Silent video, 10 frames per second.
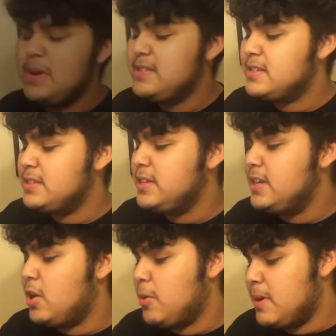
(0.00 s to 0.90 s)
basically,
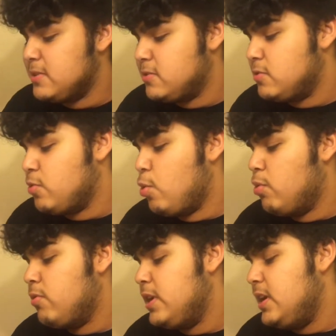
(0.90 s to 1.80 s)
on my
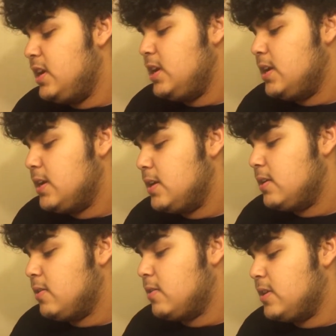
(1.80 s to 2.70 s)
story
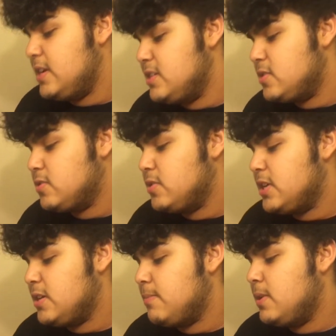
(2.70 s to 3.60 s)
on
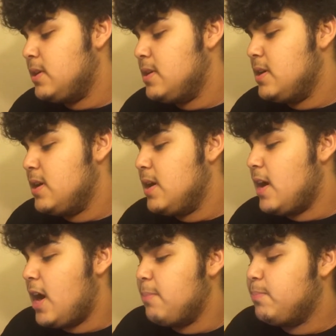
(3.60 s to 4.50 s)
Instagram,
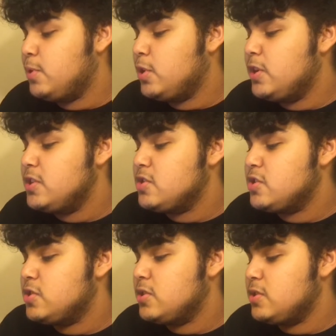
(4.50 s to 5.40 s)
I
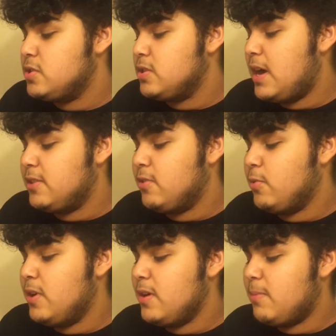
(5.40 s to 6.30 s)

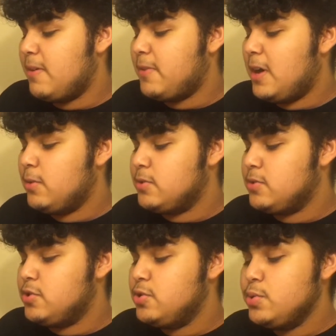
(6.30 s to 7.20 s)
told my followers
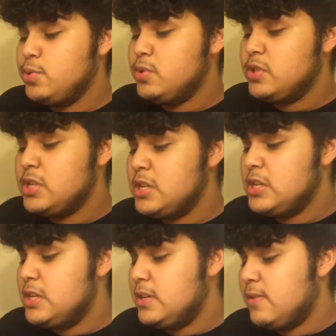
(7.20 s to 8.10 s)
to choose
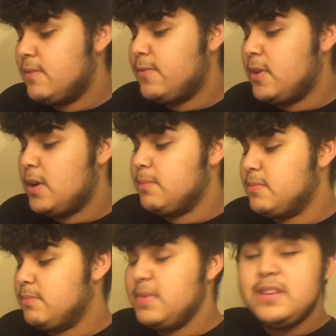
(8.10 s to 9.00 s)

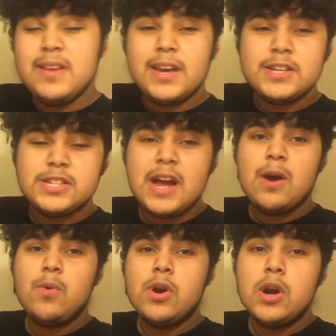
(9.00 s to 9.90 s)
from me taking a
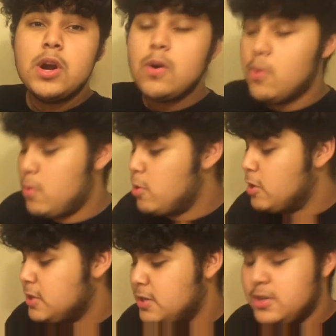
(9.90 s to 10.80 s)
shower
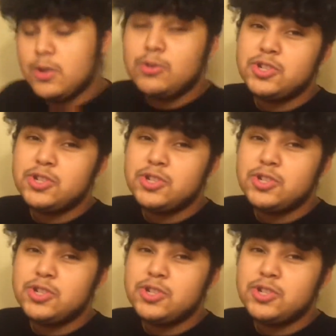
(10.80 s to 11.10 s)
or no